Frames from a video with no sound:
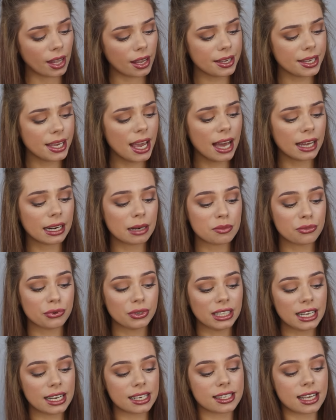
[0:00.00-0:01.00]
yeah, and I'm
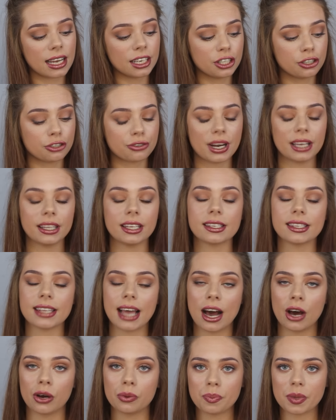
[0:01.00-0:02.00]
really excited to try this
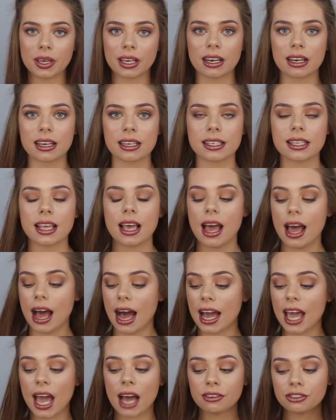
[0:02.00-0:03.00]
out because
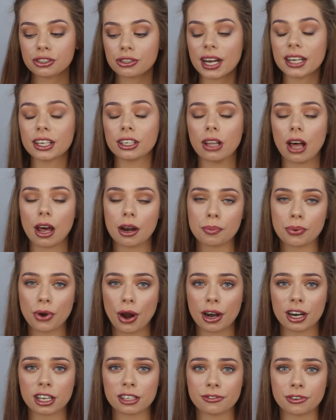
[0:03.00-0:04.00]
I have tried a lot of
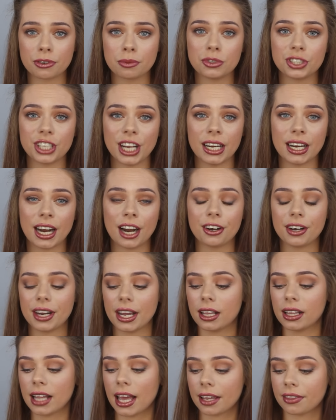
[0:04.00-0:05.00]
products from Jane
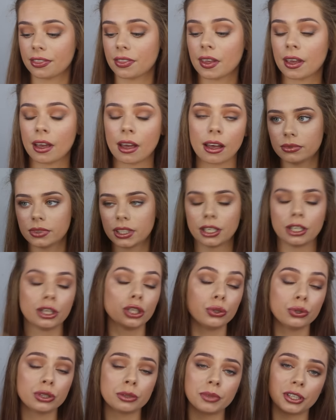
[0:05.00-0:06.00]
Iredale, like the
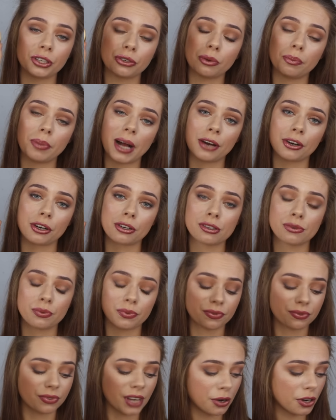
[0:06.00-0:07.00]
loose mineral powder is
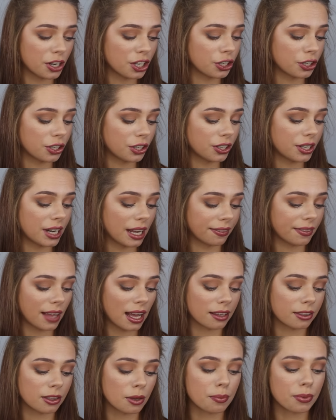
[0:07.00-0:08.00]
very good, and
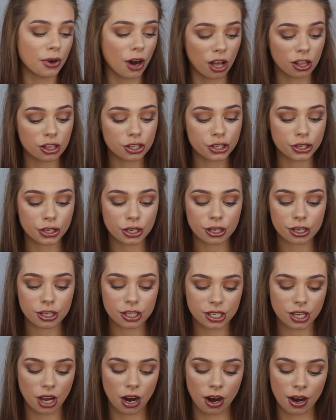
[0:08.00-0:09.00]
like the
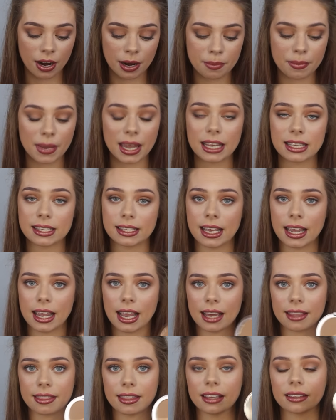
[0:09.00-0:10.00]
bronzers are
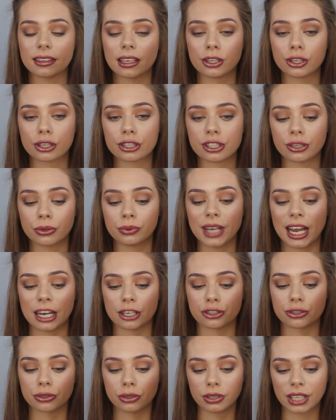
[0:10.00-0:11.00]
amazing. I think they look so
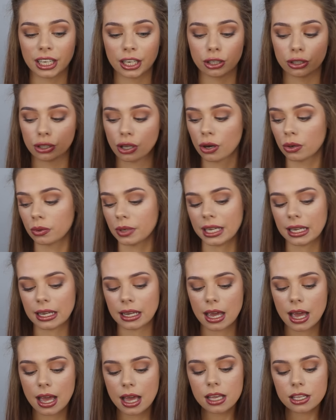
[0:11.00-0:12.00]
natural and
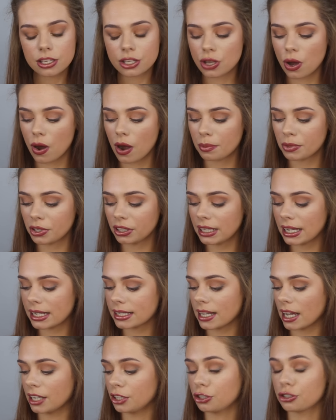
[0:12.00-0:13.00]
glowy. So I'm really
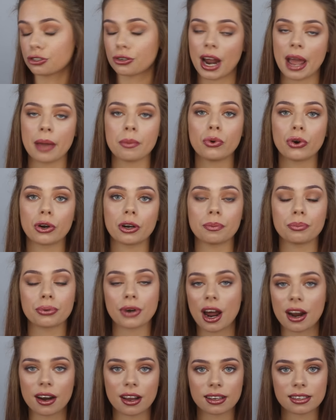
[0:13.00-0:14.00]
excited to try more
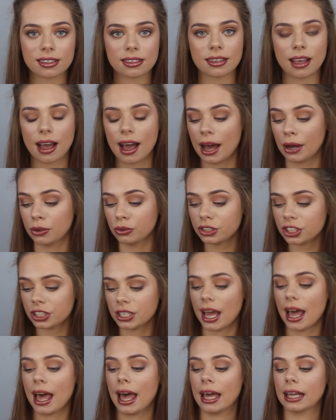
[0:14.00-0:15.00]
products out,
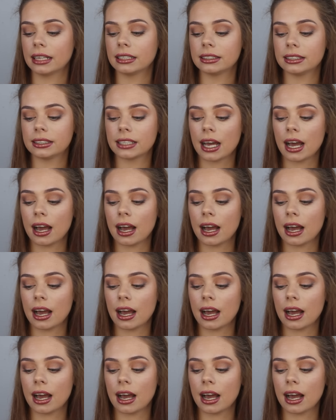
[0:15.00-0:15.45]
and